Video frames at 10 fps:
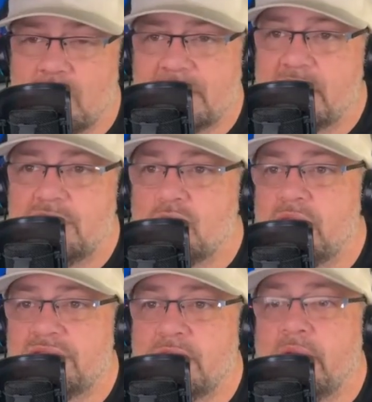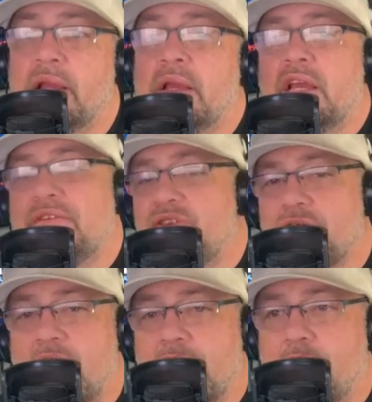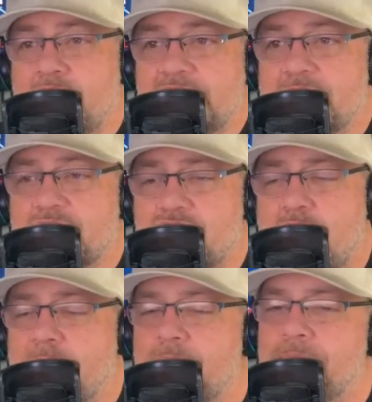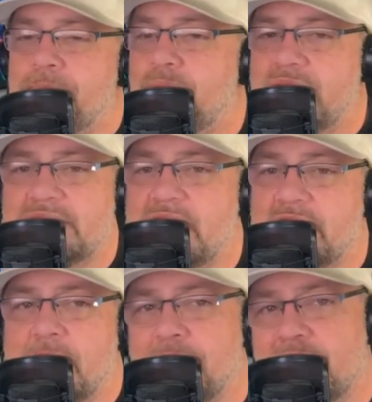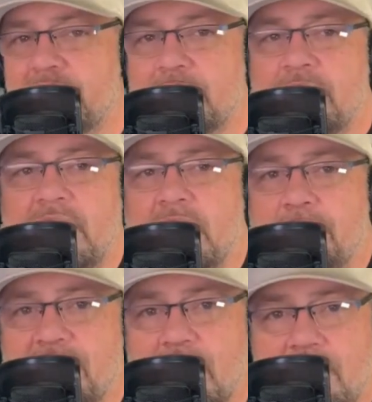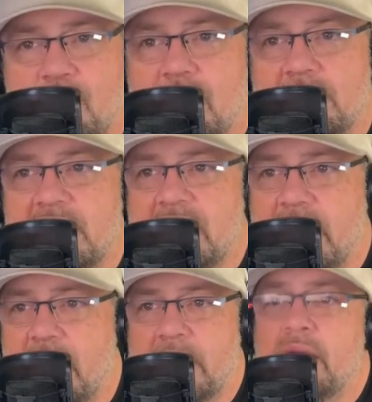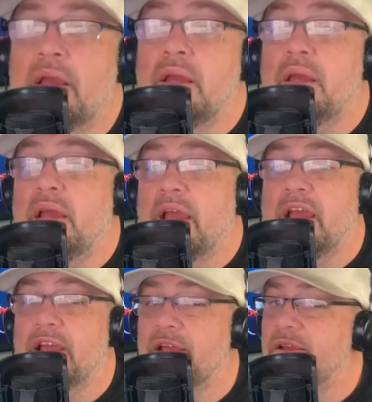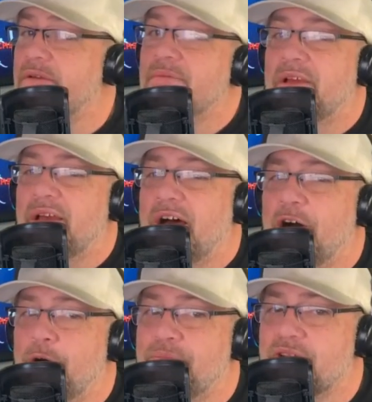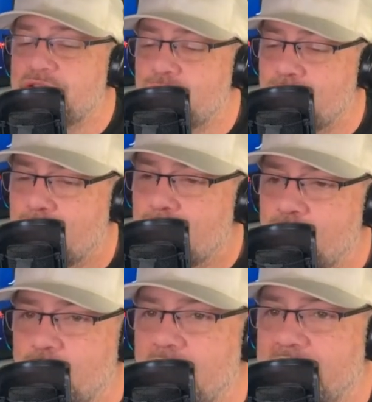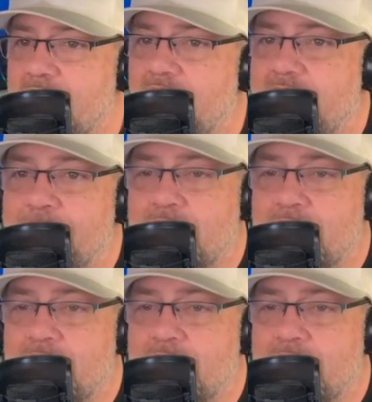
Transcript: situation. If you're not already a subscriber, please hit the button and become one today. And I hope that you will hit that like button